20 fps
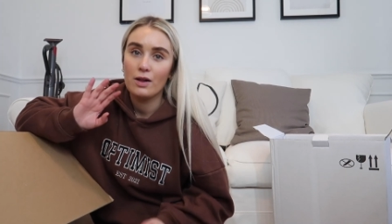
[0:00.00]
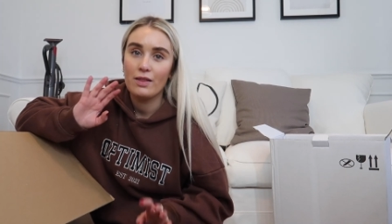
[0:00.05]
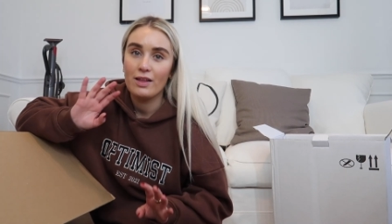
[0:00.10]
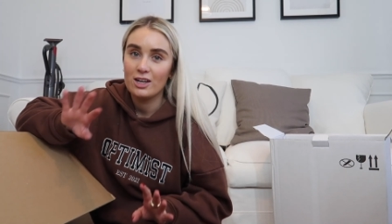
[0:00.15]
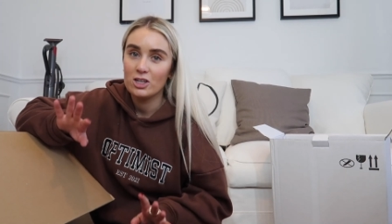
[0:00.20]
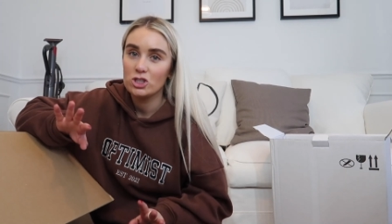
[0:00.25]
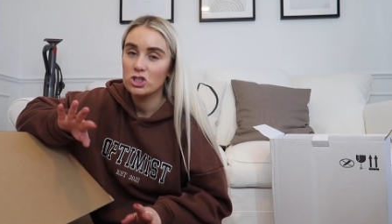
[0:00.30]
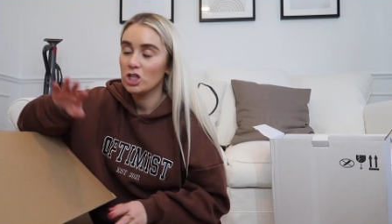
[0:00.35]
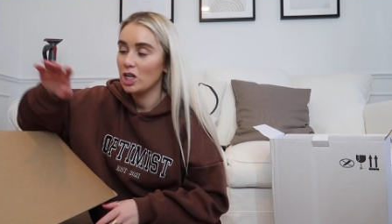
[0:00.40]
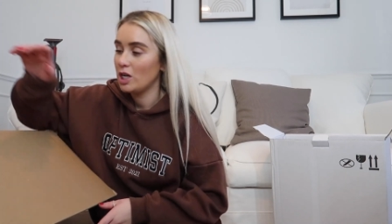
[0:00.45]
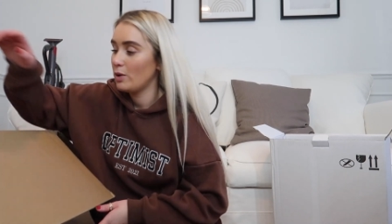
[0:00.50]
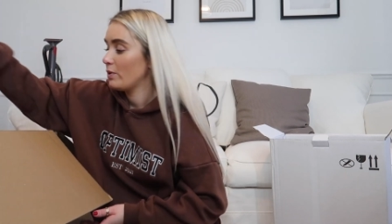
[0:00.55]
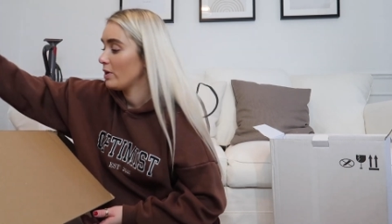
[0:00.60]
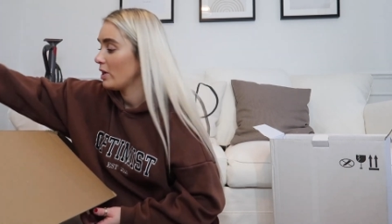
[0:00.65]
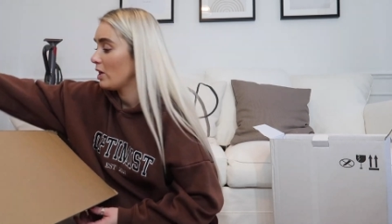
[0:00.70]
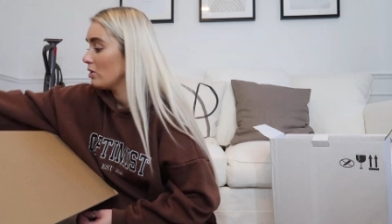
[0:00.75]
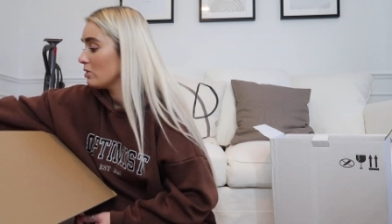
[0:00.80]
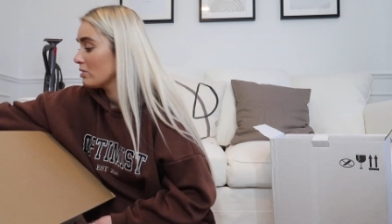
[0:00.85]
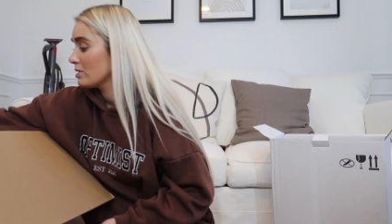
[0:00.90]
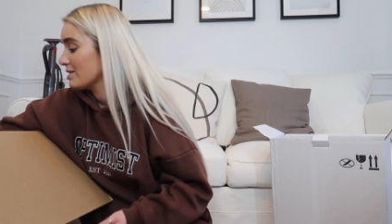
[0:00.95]
and then I'll show you what
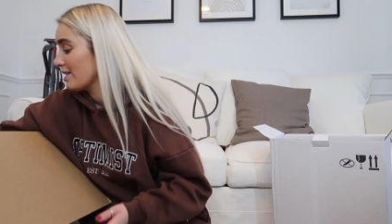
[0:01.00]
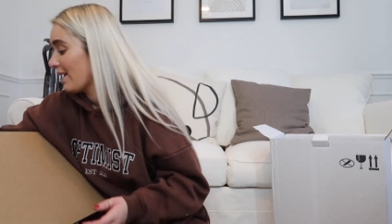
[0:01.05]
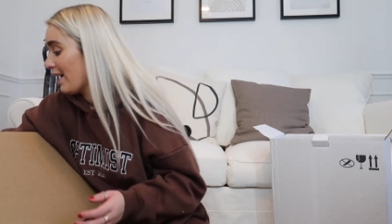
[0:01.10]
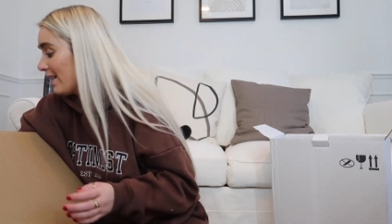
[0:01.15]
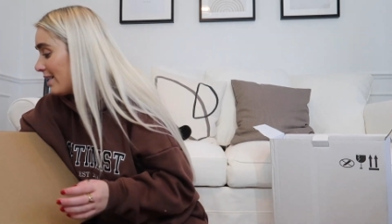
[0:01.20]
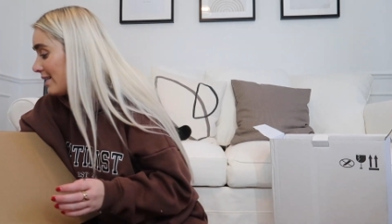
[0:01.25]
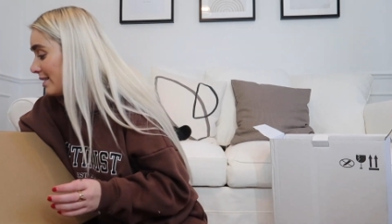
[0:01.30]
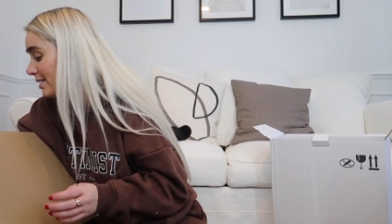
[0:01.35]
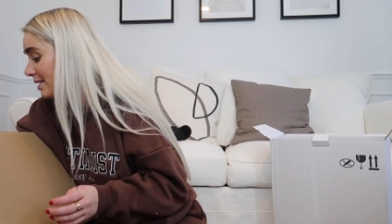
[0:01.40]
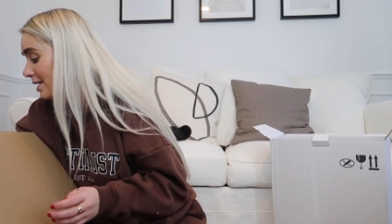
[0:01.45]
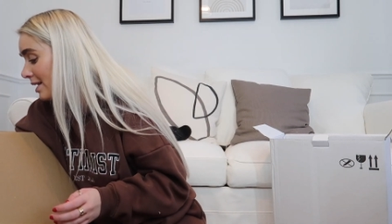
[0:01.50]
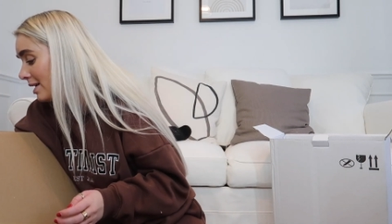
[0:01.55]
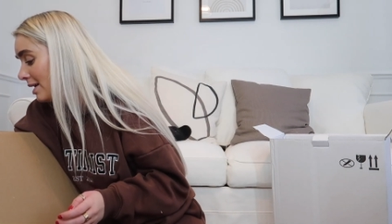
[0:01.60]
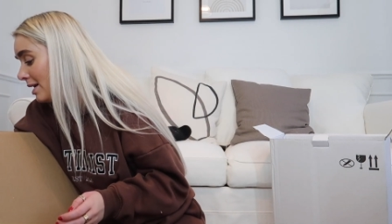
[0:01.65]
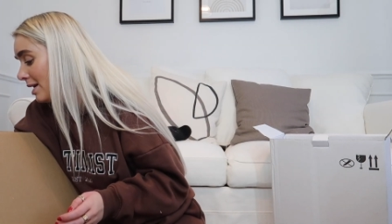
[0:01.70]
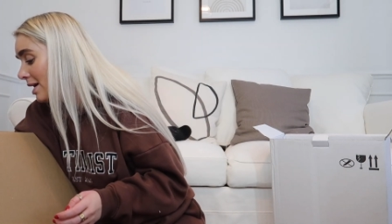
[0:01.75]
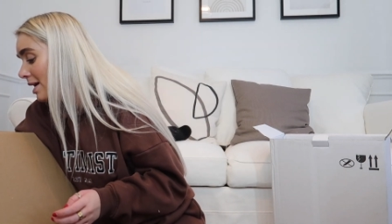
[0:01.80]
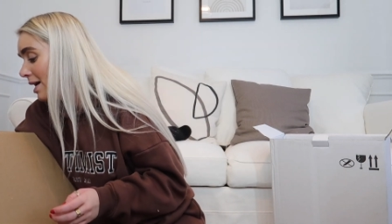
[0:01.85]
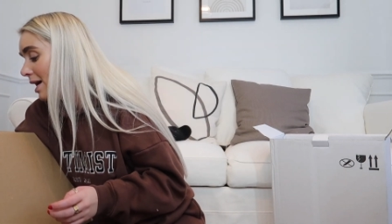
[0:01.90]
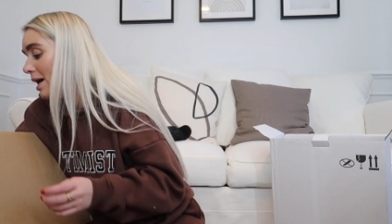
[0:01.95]
it looks like.
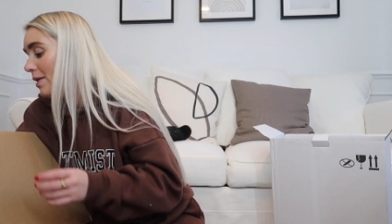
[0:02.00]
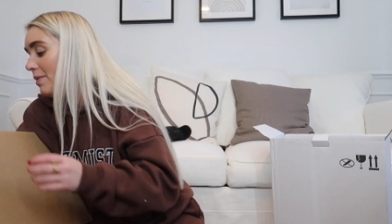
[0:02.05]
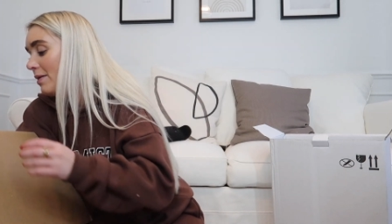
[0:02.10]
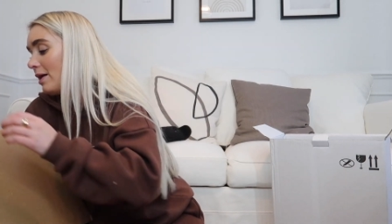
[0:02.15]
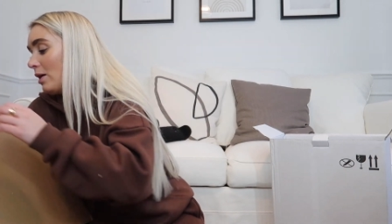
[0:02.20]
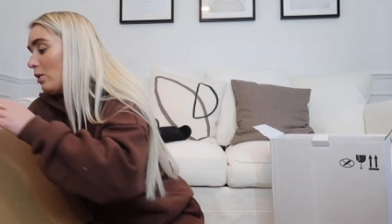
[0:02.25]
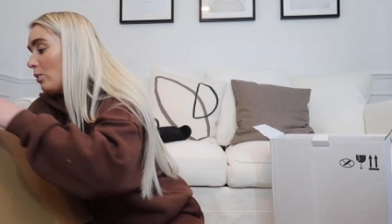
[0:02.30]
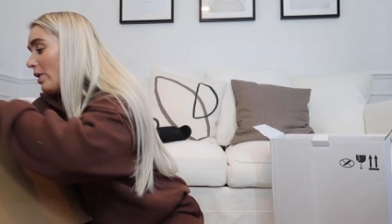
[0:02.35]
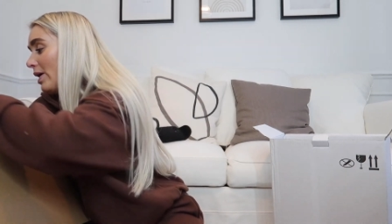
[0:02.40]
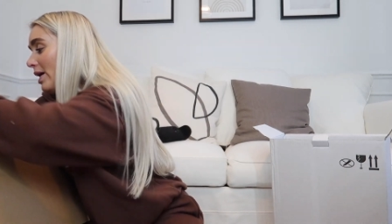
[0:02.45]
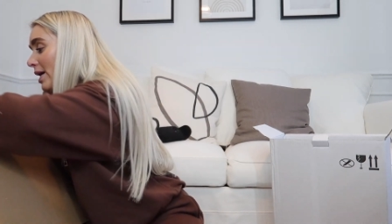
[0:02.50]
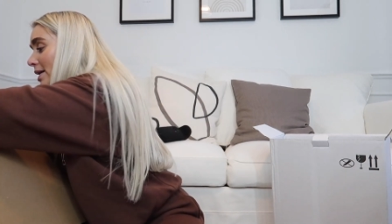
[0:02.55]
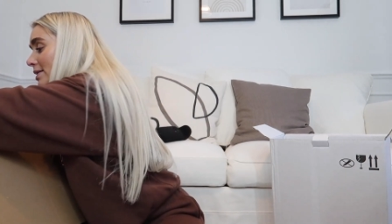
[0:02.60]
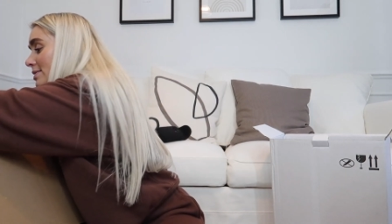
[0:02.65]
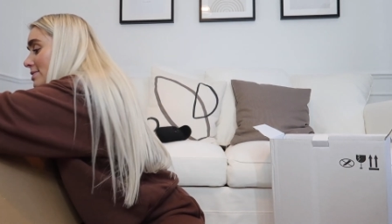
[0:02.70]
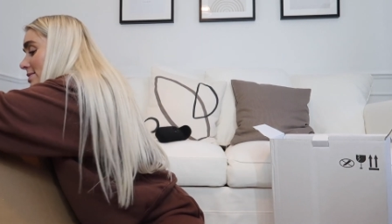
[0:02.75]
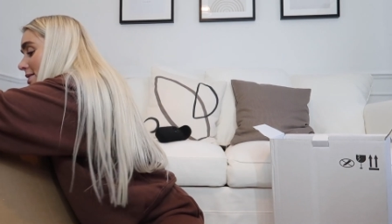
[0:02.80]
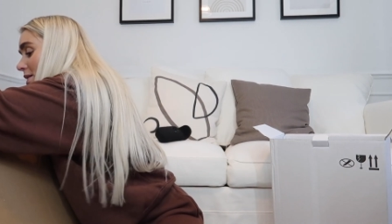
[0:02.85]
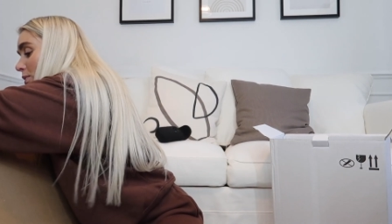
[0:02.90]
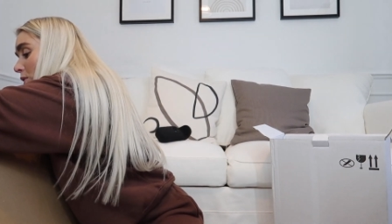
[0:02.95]
And then I'll wait
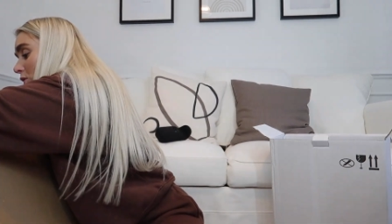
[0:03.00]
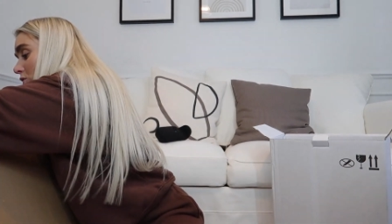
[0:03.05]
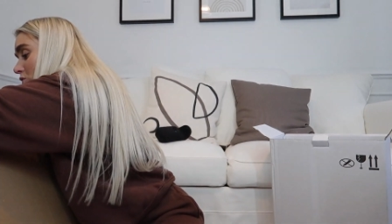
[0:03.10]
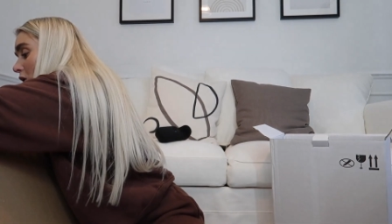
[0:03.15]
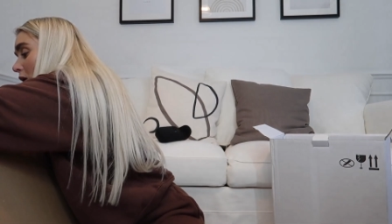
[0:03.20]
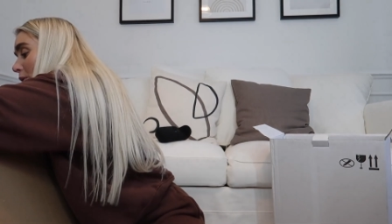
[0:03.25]
and see what